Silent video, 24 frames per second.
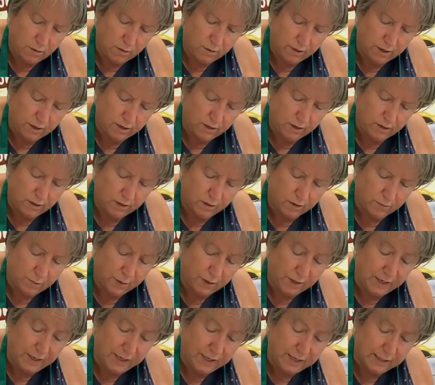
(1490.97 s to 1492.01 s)
You that
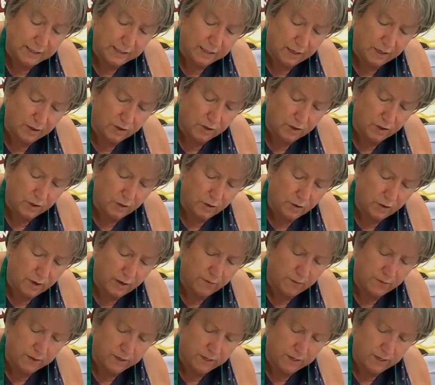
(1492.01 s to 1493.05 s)
are pleasing to you
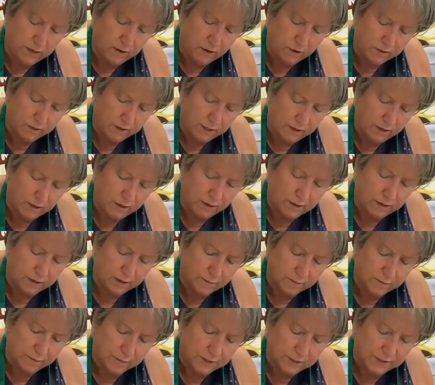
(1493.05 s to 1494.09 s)
every day, all day
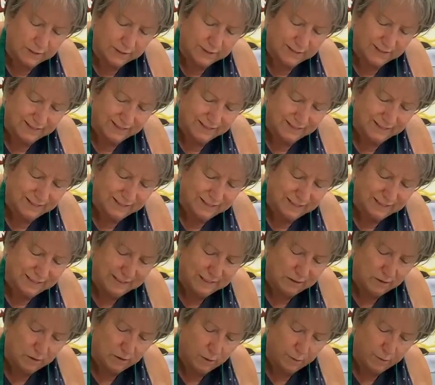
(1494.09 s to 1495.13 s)
long.
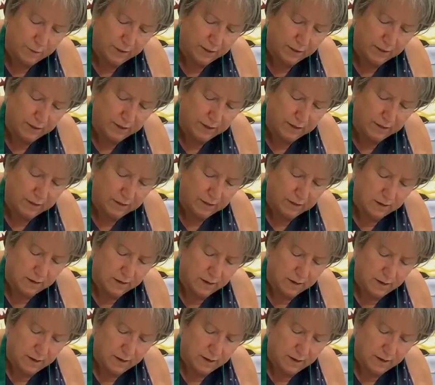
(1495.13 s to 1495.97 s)
I don't know about that.